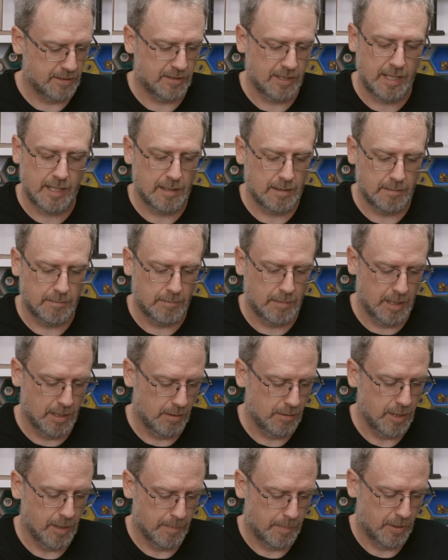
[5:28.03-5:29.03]
it. You
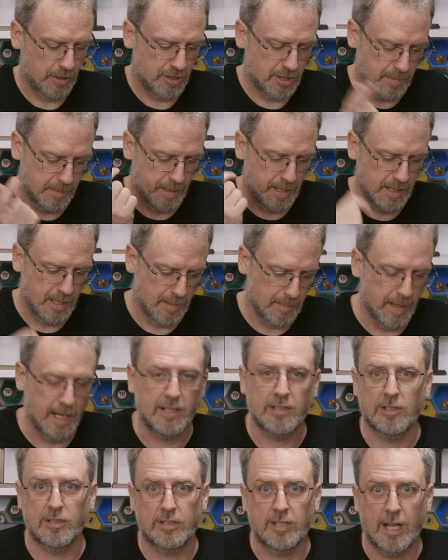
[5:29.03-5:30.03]
know, you push the button, it
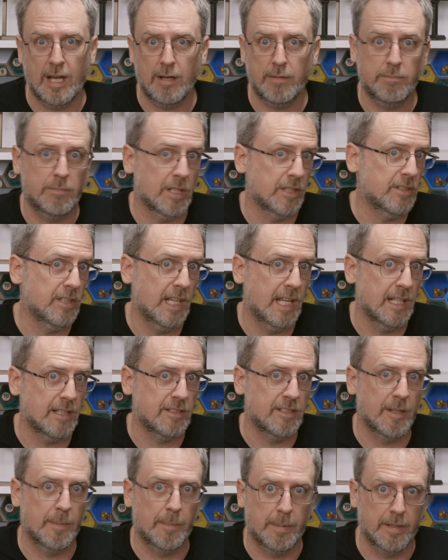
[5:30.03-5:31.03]
makes a sound. Doesn't get
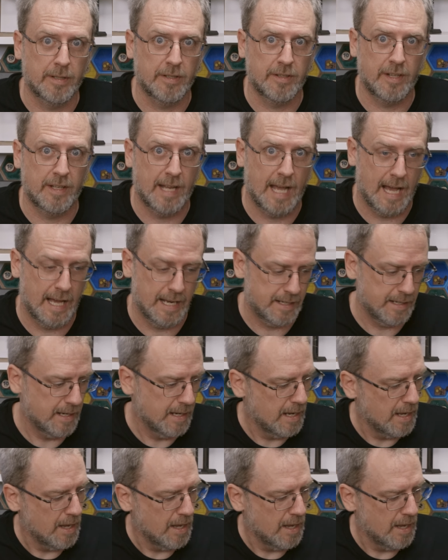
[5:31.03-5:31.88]
simpler than that.